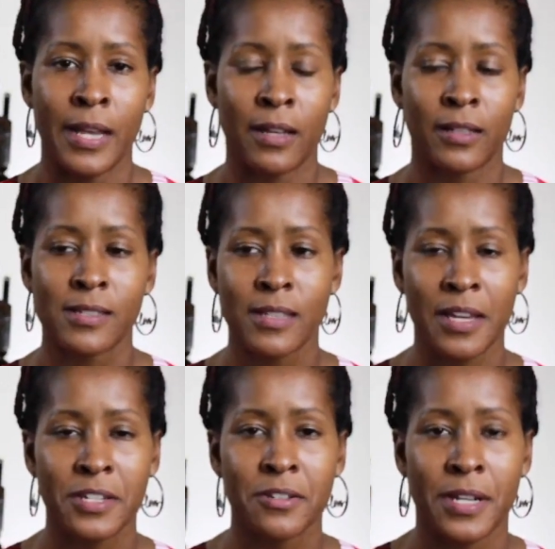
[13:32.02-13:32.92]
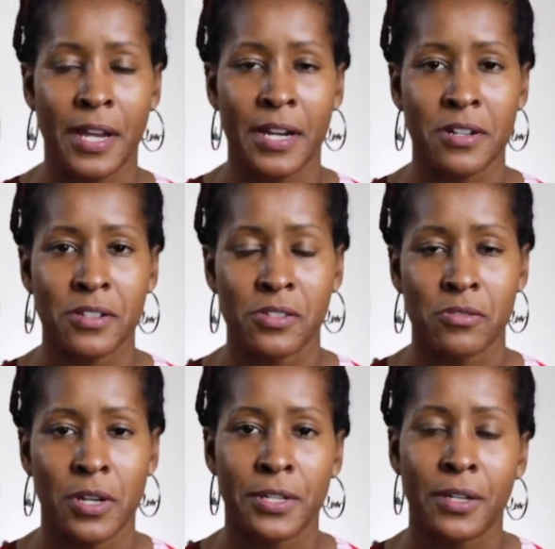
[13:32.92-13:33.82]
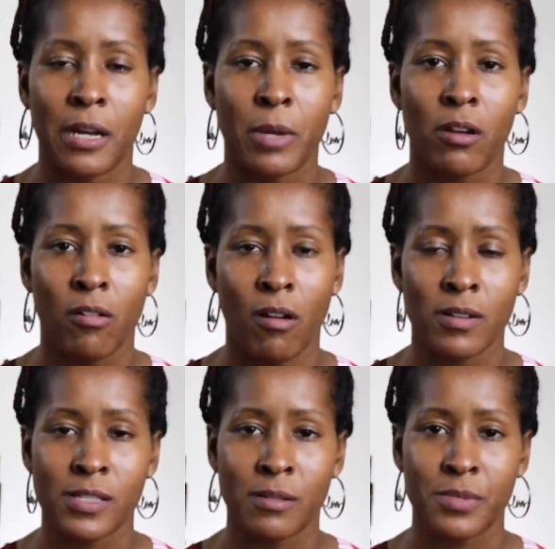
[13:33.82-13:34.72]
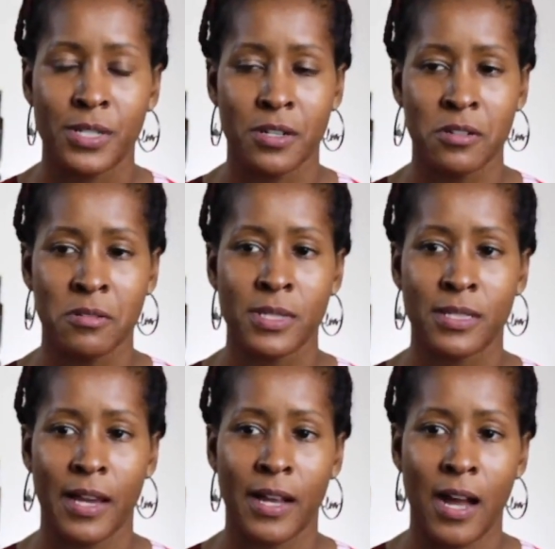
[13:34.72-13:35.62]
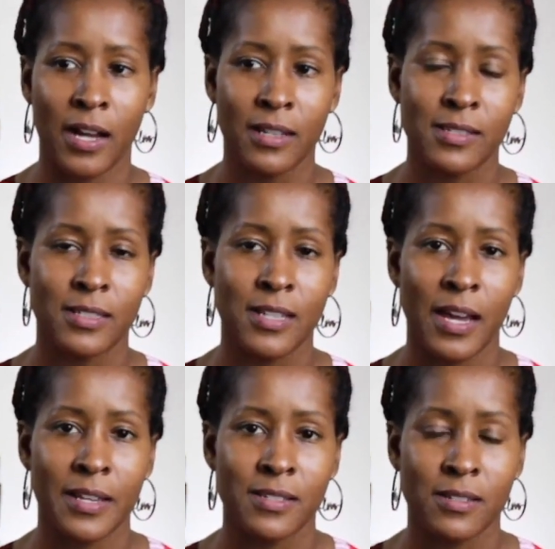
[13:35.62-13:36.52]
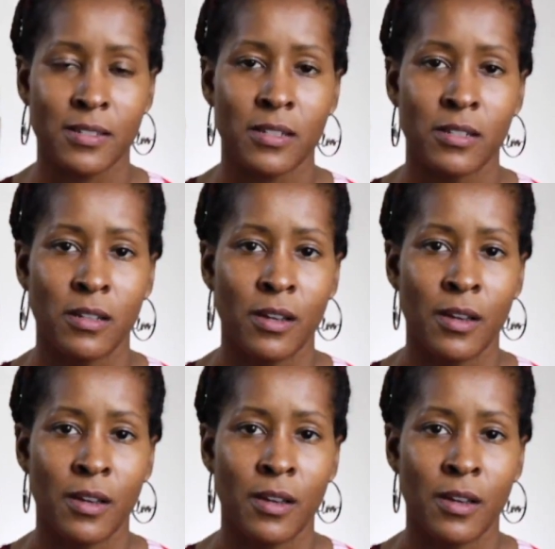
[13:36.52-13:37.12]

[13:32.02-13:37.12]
Now, let's say you're in a hair store and you come across some terms like oxidizer,